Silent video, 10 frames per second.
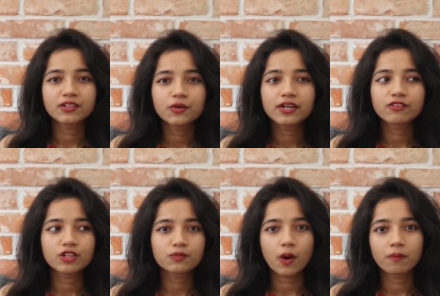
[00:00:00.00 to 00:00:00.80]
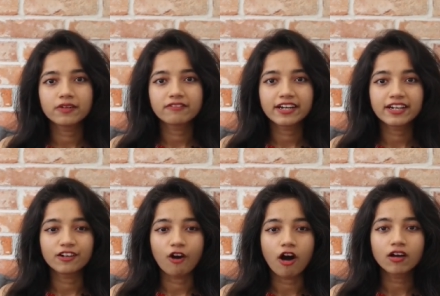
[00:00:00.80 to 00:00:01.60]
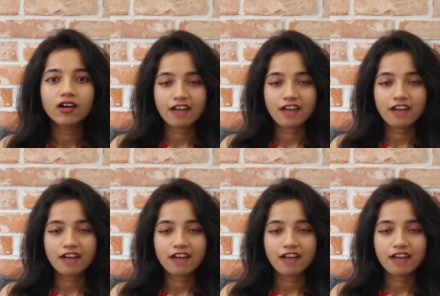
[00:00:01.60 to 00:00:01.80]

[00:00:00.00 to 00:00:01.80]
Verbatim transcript: I know it was probably very long.